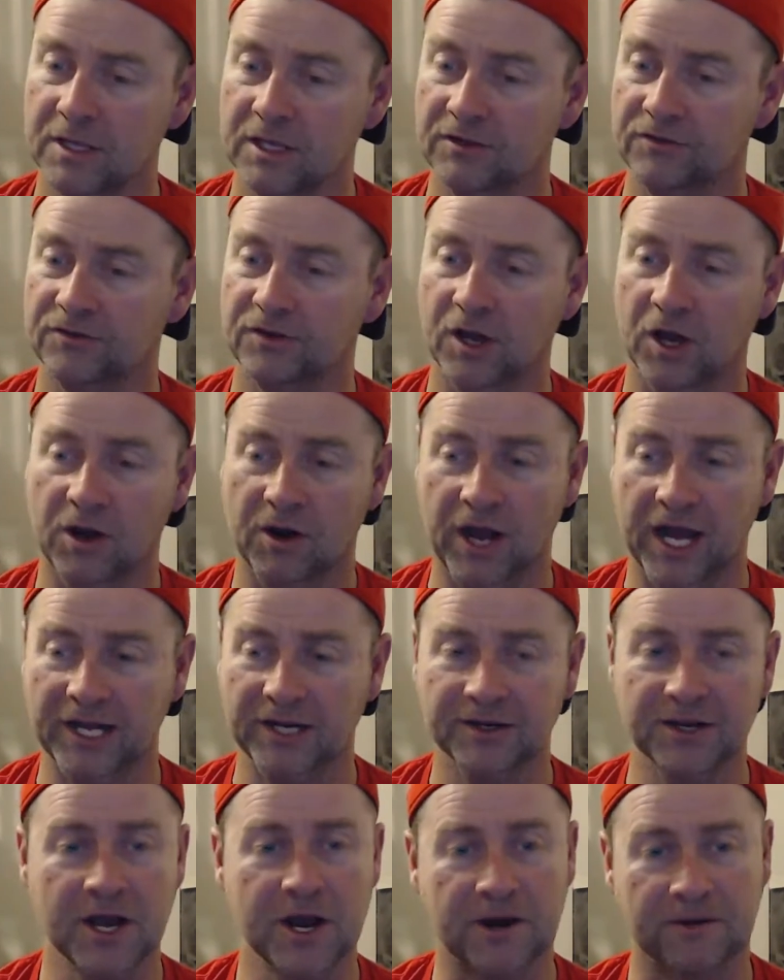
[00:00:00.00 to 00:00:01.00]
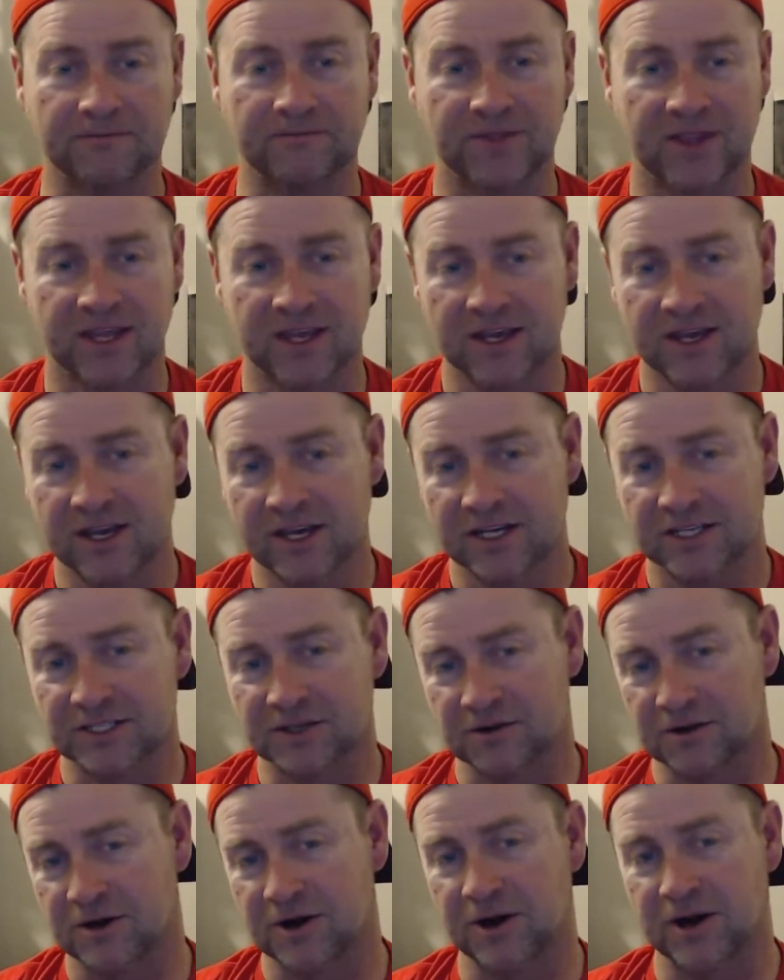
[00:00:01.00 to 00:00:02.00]
So I don't know.
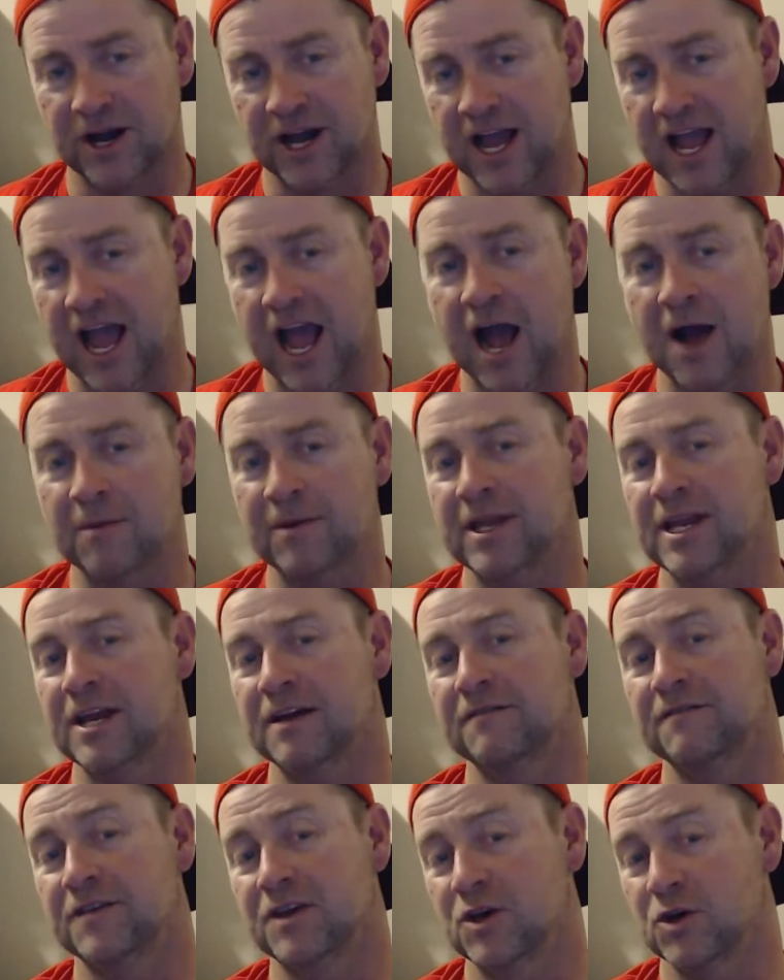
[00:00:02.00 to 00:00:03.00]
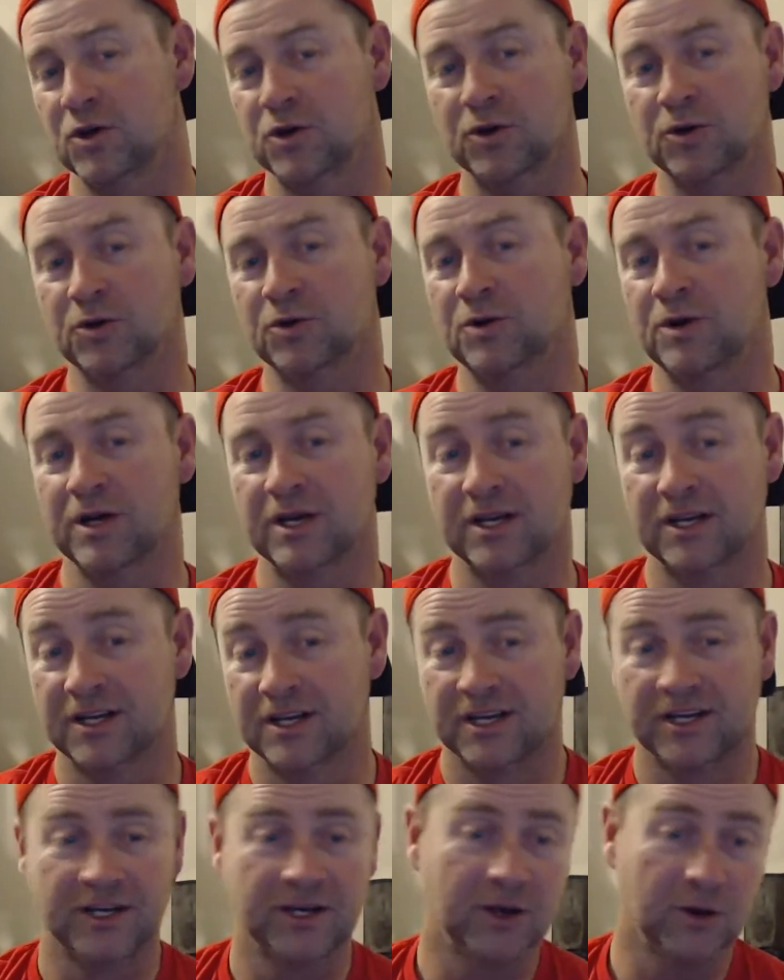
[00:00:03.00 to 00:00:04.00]
So how many of you
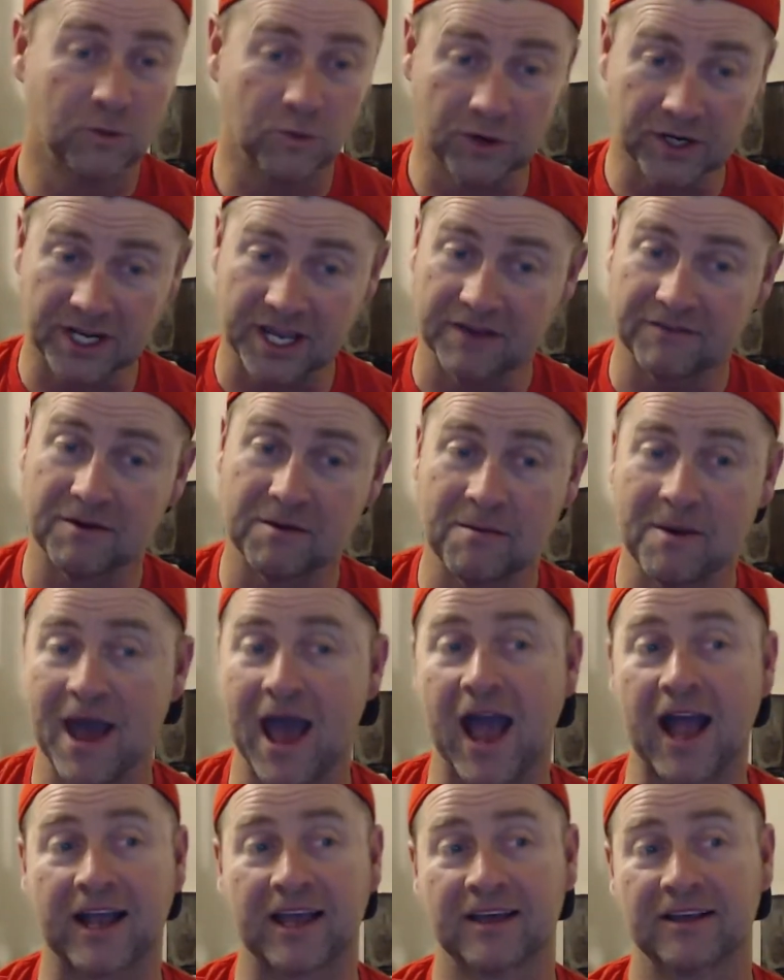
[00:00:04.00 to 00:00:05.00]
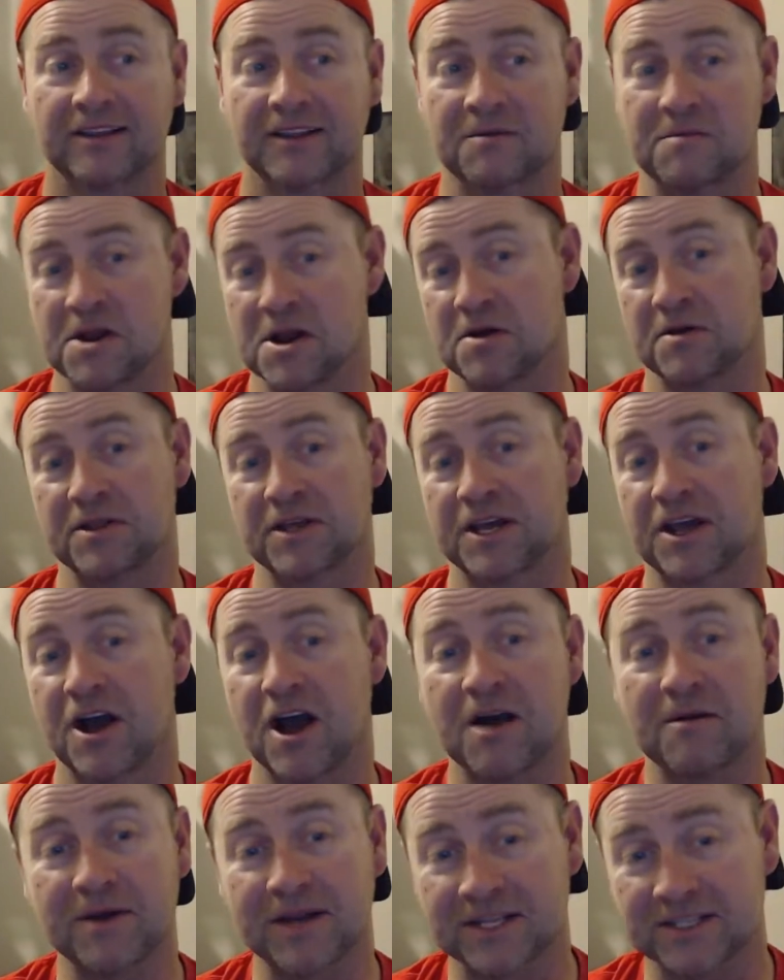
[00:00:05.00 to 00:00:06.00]
would give it back? Let me know in the
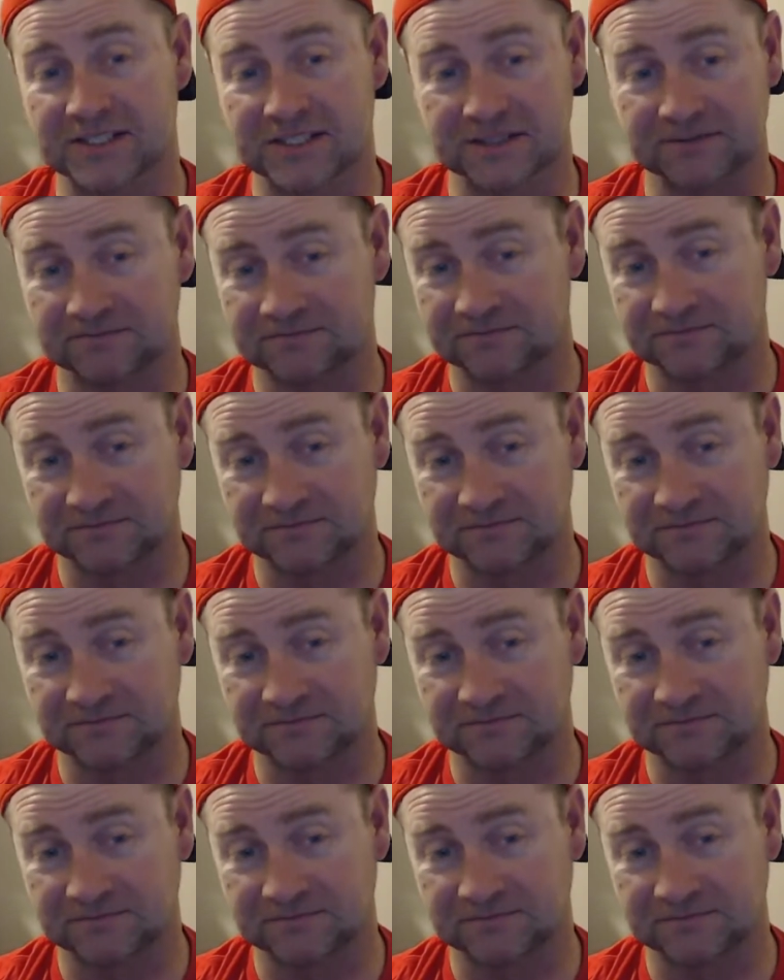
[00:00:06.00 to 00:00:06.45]
comments